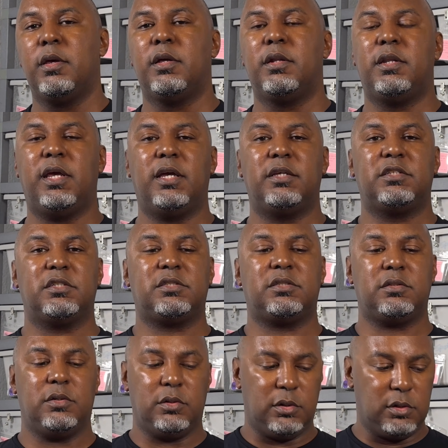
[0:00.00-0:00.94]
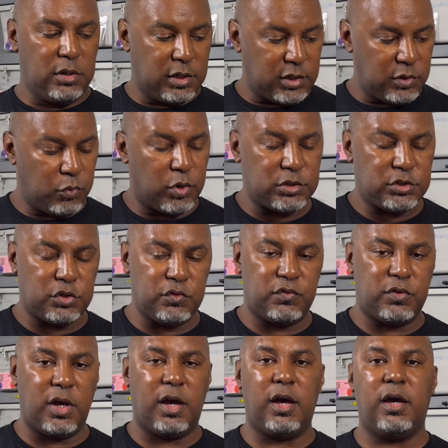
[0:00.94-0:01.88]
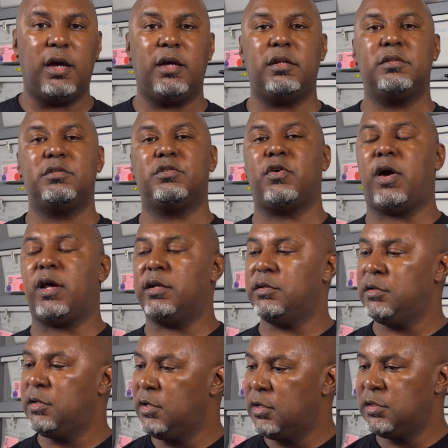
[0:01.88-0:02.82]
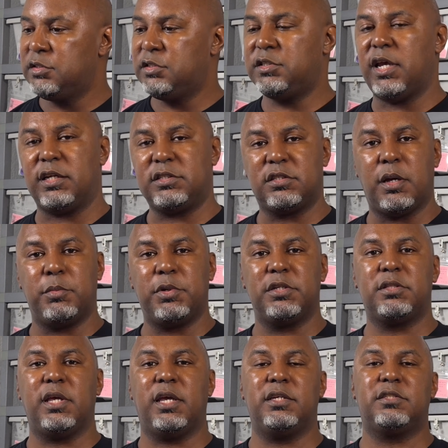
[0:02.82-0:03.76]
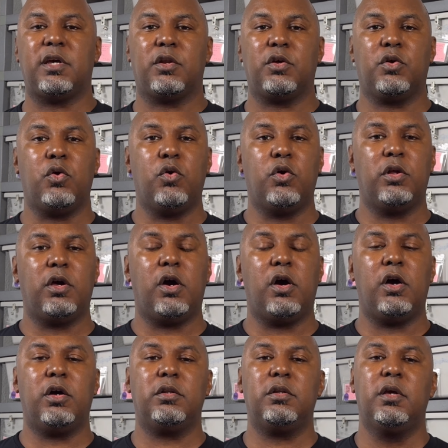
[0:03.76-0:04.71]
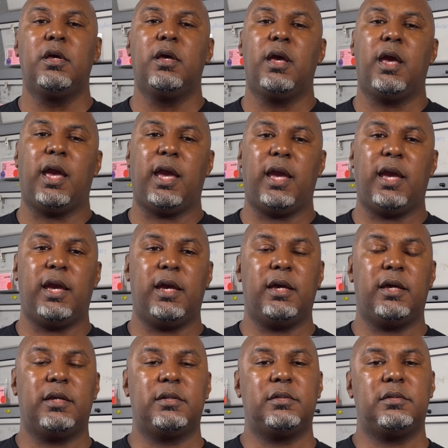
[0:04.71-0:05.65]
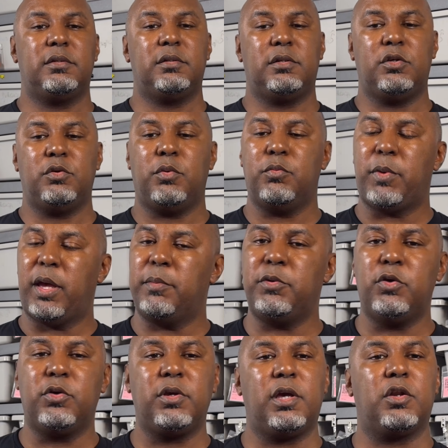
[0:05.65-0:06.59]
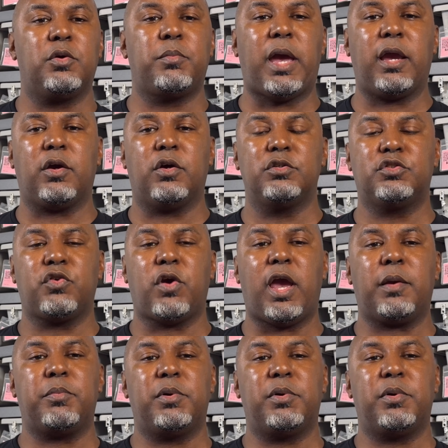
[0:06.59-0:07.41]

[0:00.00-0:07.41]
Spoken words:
then just look at what you've done, try to check some of the things that are going on, and you know, maybe you can get her back on track.